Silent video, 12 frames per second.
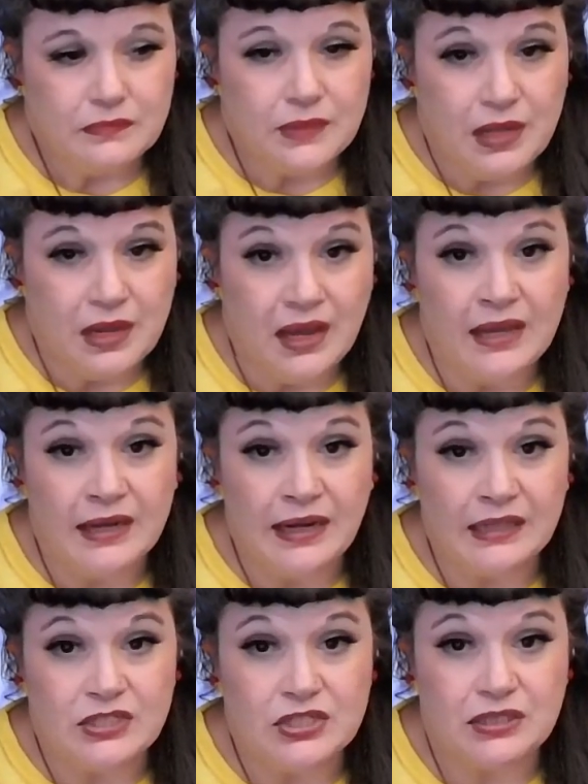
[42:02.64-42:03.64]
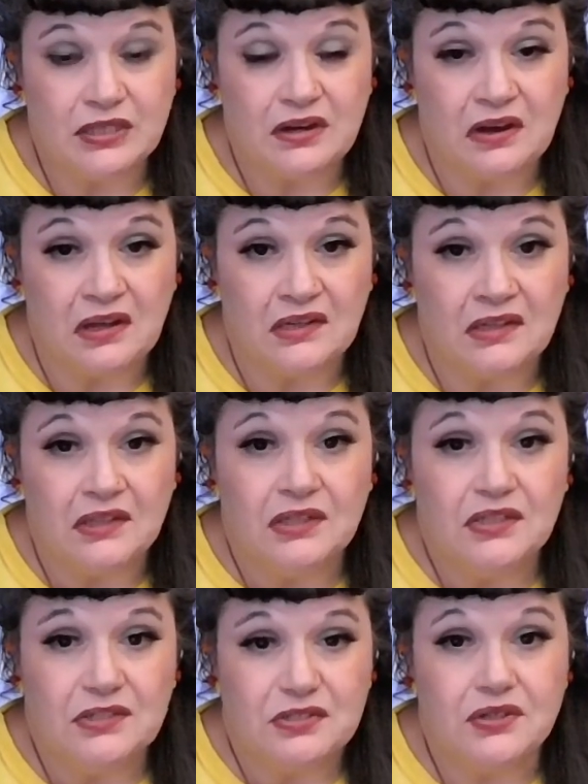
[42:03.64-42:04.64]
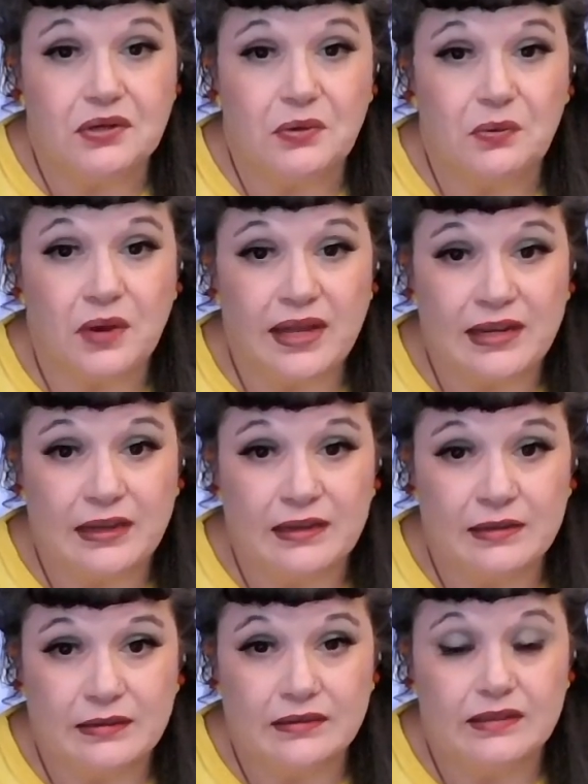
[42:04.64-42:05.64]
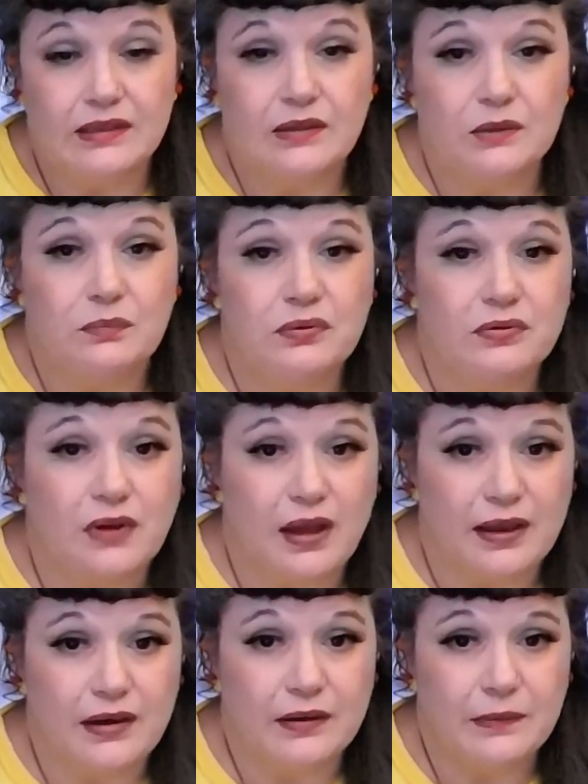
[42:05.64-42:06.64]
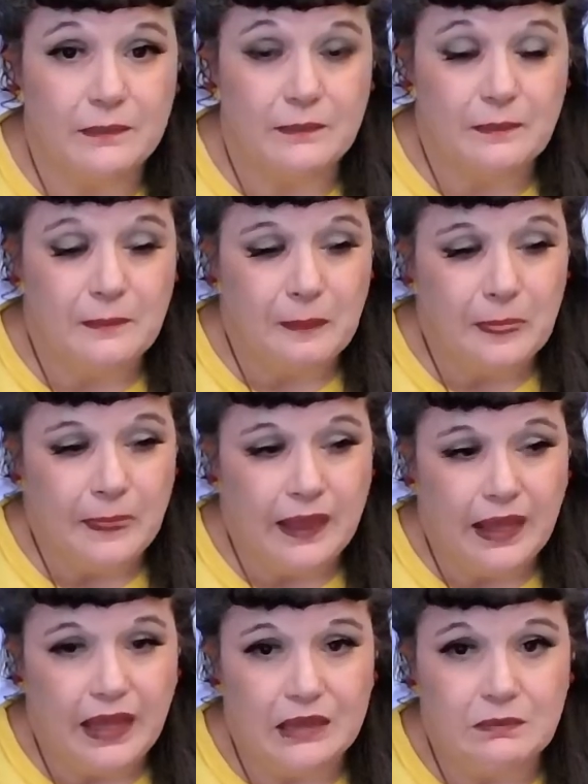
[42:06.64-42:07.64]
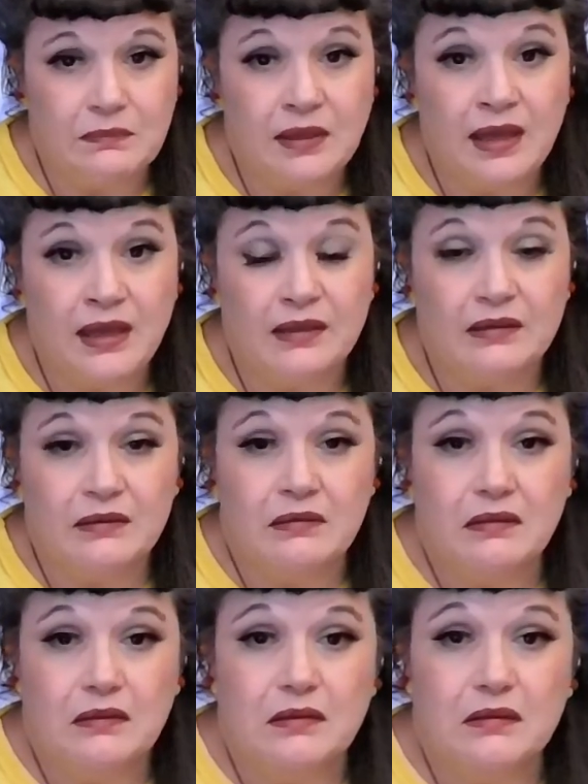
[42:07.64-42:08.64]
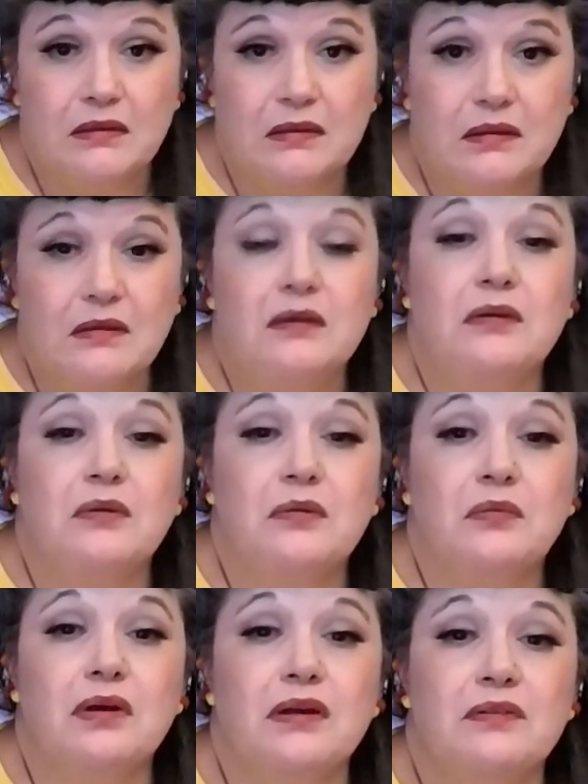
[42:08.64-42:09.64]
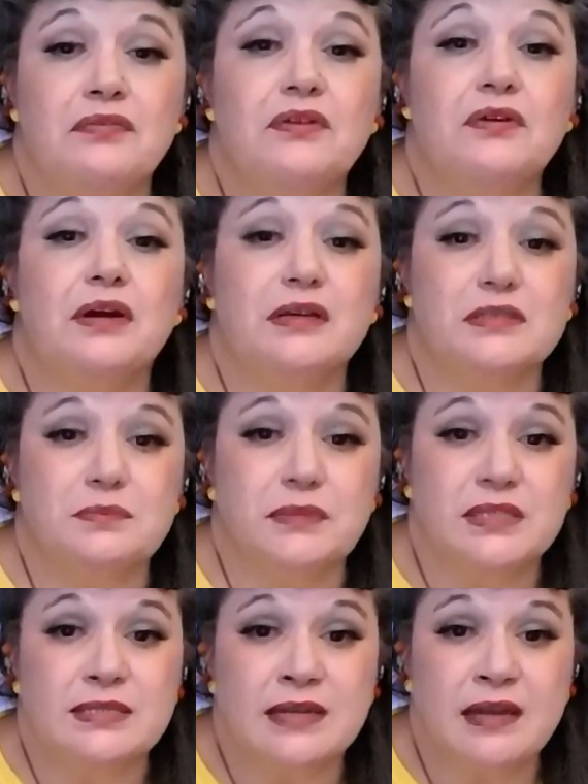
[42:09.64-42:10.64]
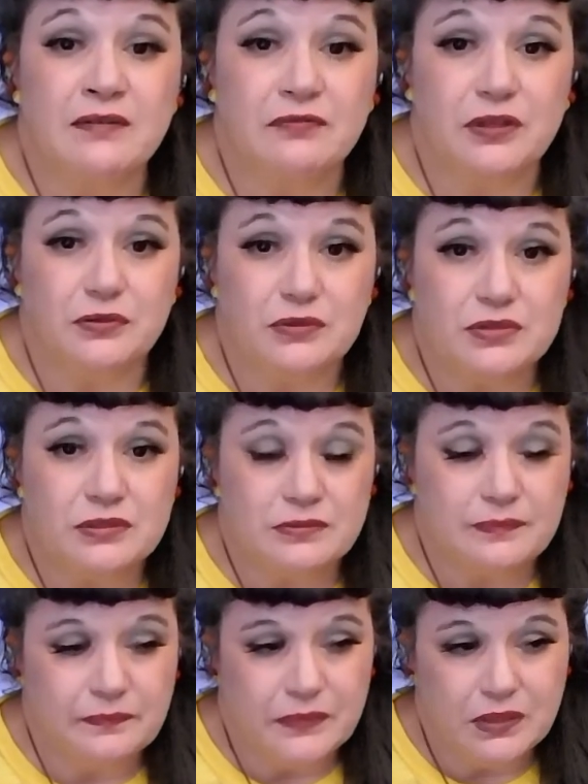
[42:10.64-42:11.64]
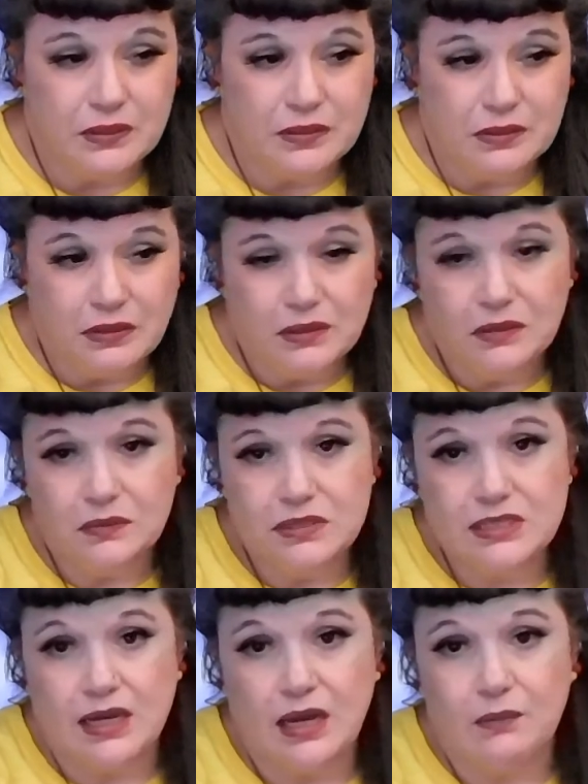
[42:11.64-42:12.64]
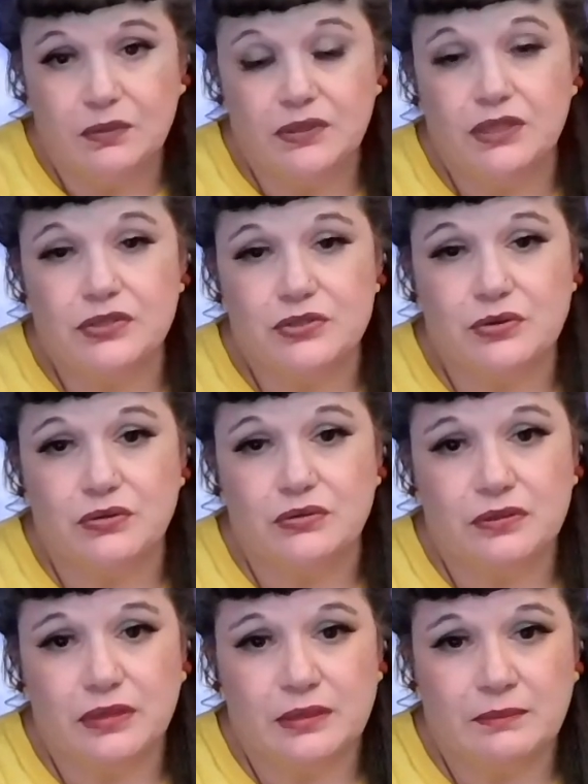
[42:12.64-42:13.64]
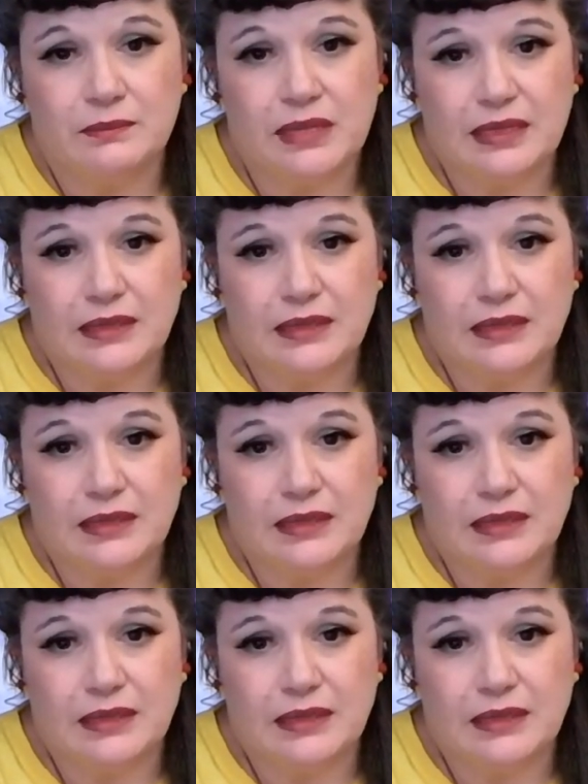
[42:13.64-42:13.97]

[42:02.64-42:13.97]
I had actually gone to her wedding the year prior and met one of her husband's nephews, who was a couple years older than me.